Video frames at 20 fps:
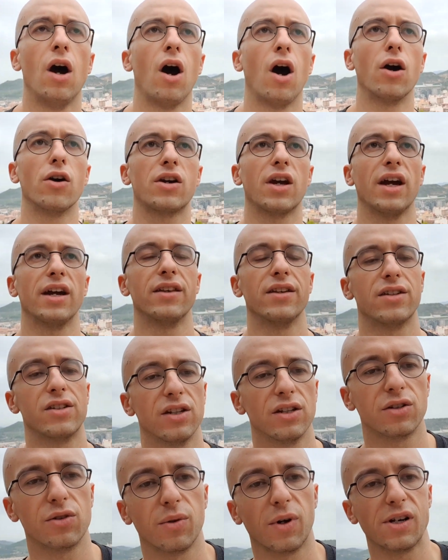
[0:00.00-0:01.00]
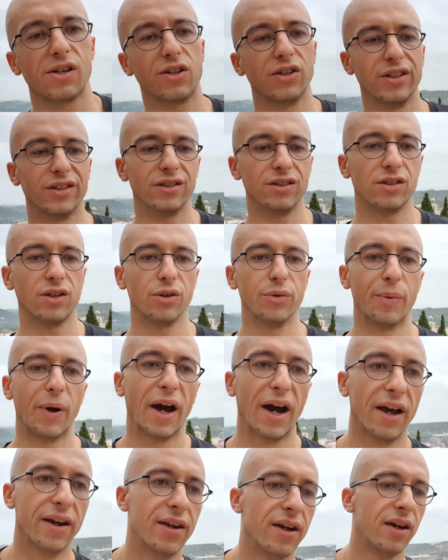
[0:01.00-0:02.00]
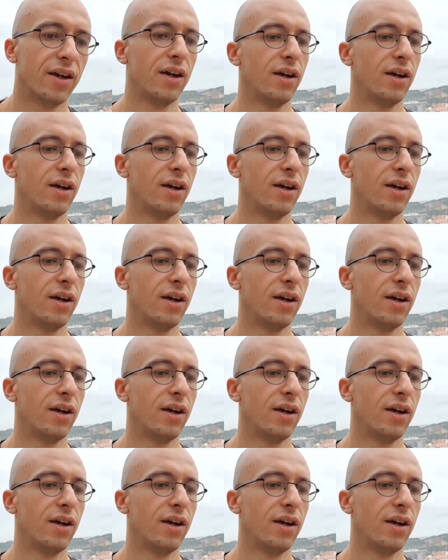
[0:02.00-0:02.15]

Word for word: okay, this situation isn't too bad.